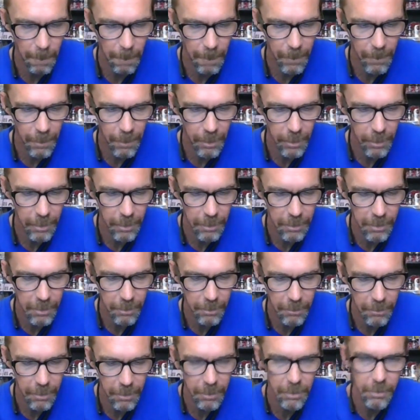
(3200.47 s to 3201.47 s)
I got some of
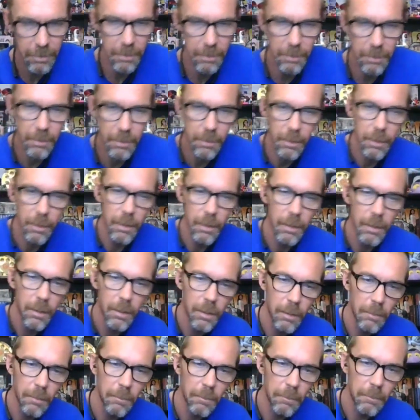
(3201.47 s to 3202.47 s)
this
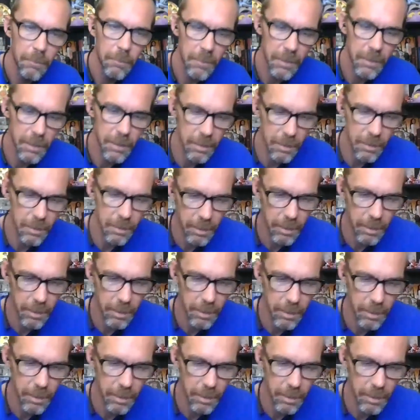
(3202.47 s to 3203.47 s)
Disney
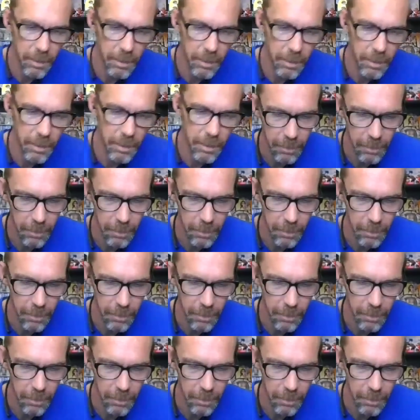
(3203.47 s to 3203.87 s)
Pictopia.